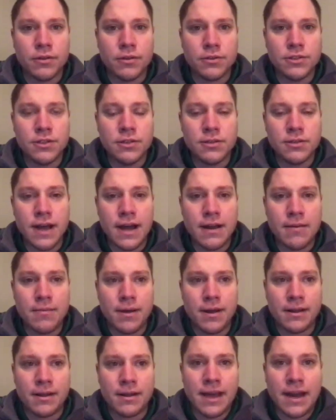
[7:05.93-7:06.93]
There's no doubt
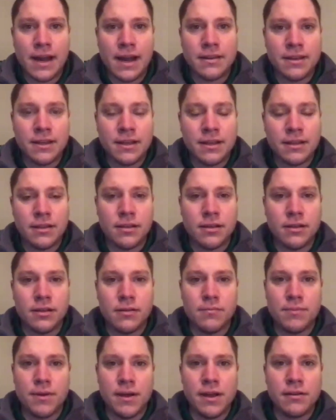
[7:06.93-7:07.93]
about that. I think the
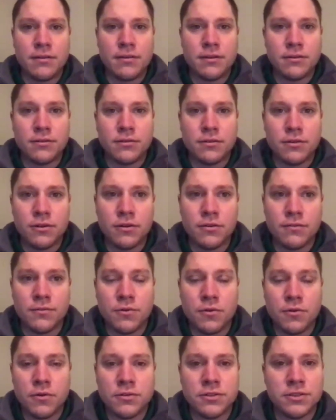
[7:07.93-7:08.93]
biggest concern, of
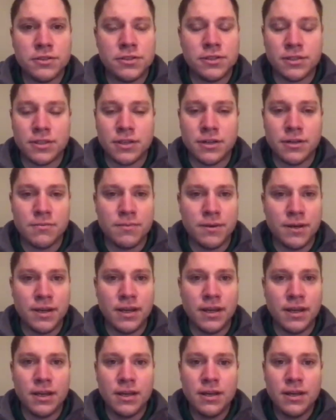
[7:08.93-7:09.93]
course, is just going to
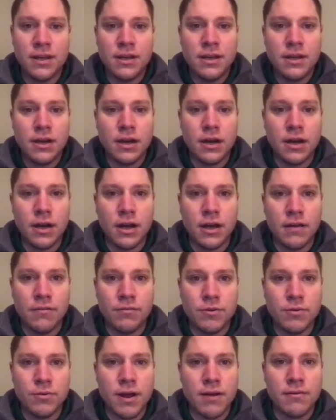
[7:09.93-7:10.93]
be
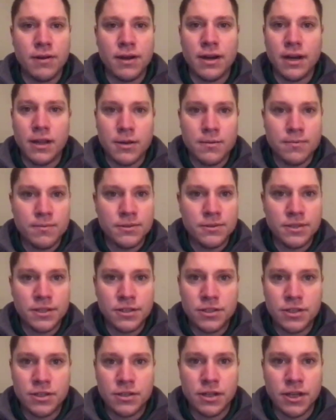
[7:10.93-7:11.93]
if you would ever get in a
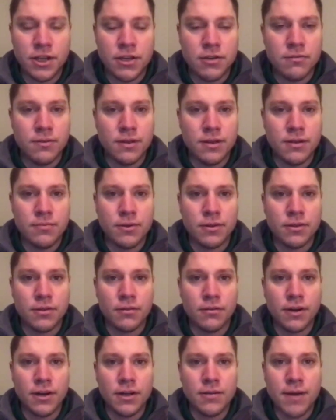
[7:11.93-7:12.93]
position like you did with
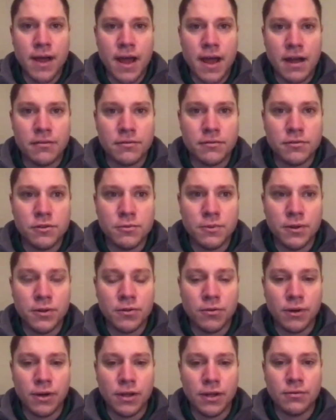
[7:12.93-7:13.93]
the running back room in
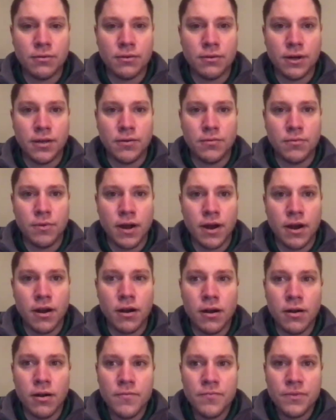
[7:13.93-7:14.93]
2020
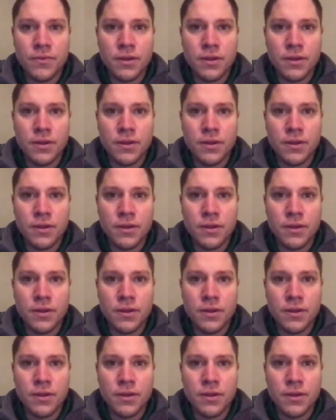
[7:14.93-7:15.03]
where